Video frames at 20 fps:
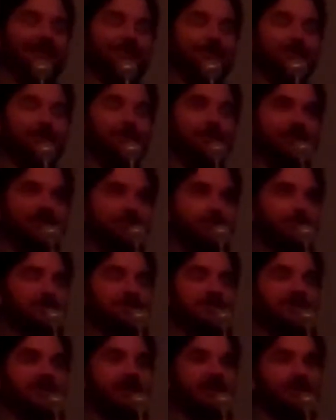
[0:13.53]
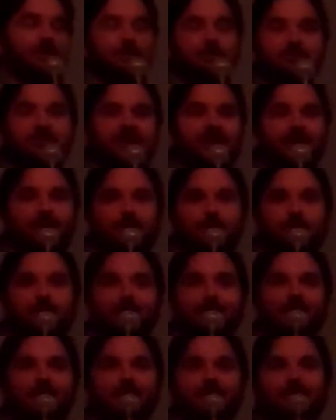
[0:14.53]
The question was, did he use heroin
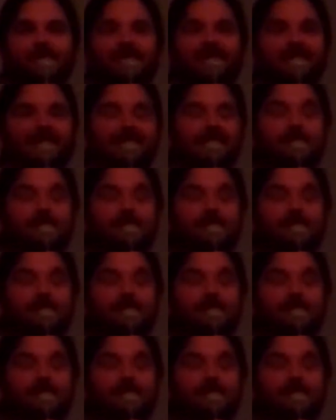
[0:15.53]
or no?